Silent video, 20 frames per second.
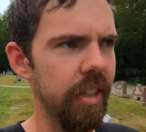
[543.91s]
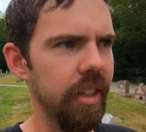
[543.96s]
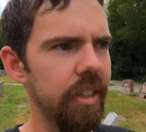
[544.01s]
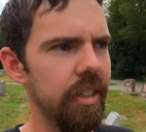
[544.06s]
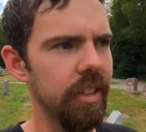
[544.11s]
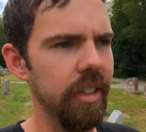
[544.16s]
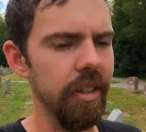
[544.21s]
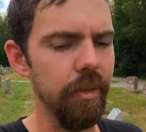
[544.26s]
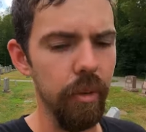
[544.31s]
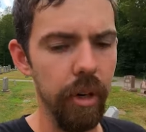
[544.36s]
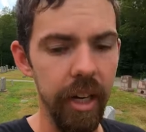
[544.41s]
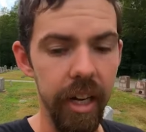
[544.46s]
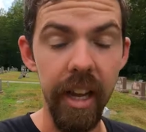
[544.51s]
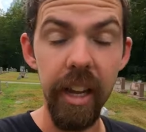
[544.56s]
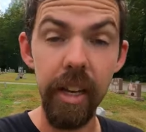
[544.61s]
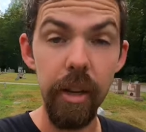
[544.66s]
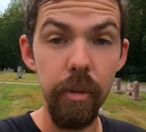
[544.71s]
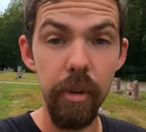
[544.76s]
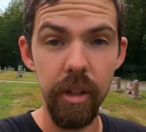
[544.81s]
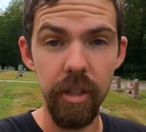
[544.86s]
he didn't want
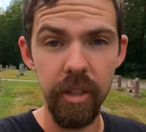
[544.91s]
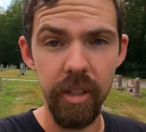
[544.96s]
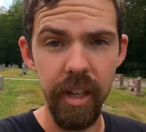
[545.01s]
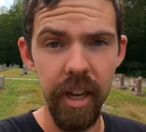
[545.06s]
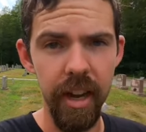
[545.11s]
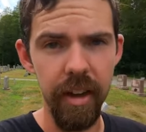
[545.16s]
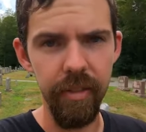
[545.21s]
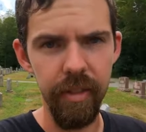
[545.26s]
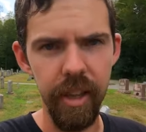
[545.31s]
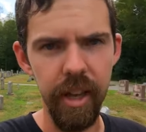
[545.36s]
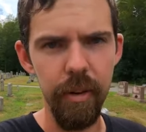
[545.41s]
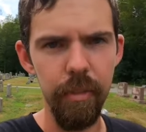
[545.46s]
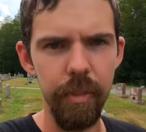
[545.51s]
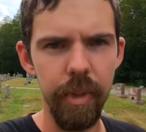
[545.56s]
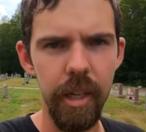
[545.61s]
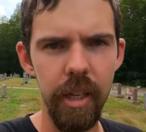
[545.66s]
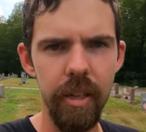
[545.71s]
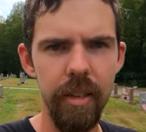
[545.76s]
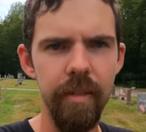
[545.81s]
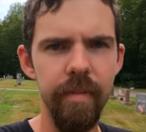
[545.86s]
anyone to have them.